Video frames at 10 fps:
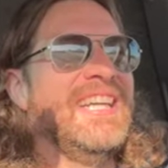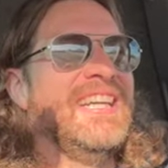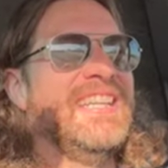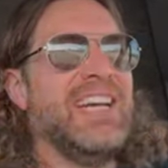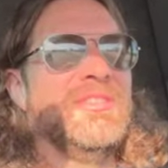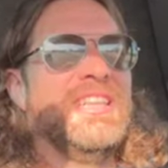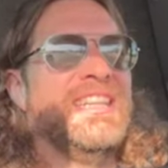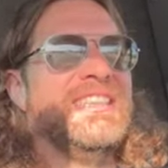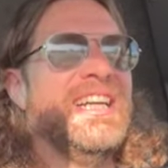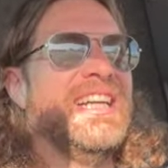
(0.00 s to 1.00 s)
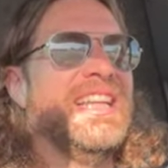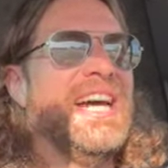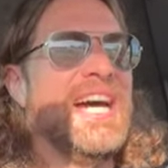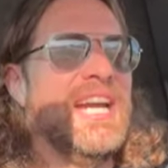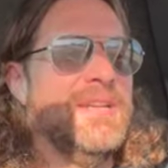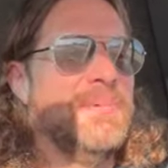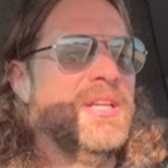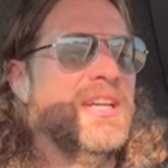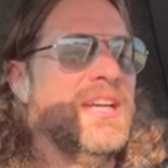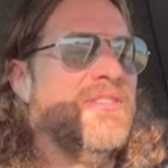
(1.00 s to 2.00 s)
That was at 10 o'clock,
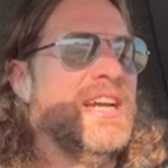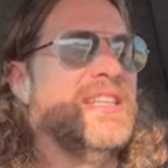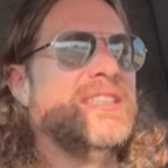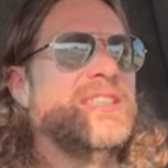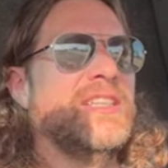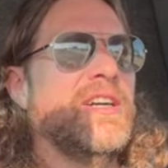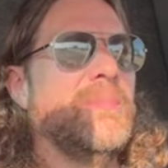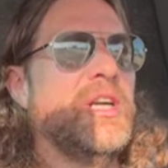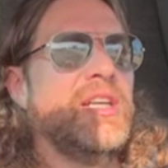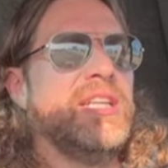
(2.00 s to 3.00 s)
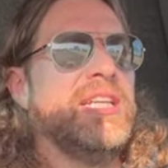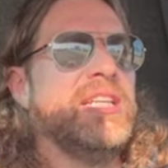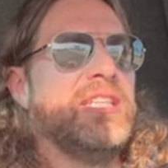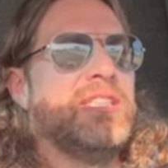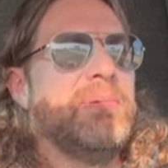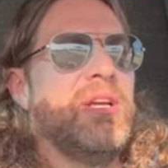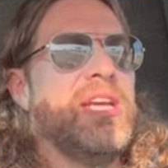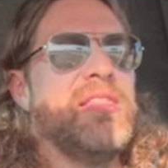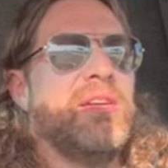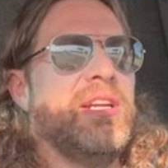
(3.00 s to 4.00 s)
but I've asked to come early, and it's about
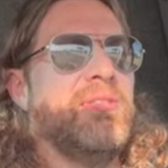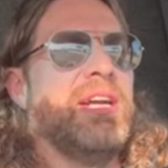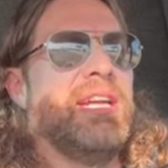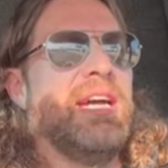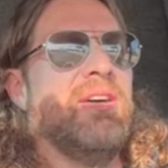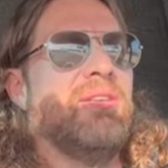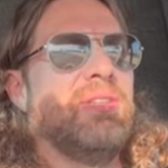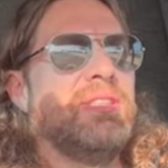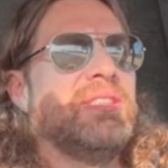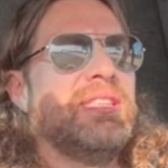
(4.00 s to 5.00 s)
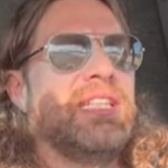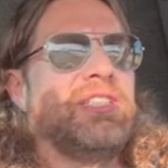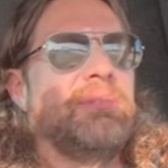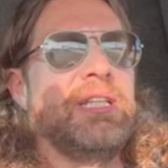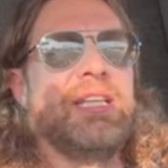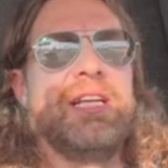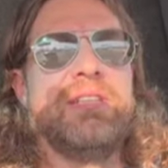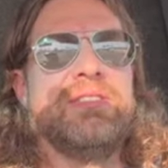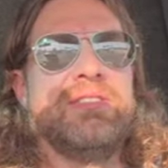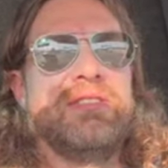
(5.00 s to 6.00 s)
8:30 right now, and I should be there
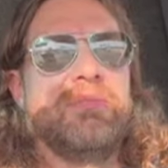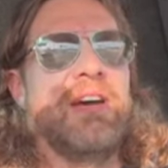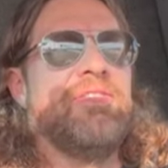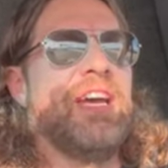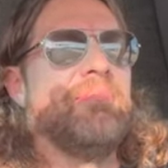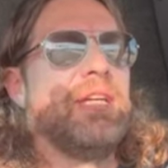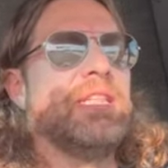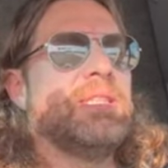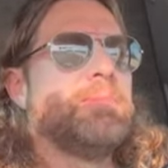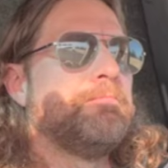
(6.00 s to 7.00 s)
in about 5 minutes.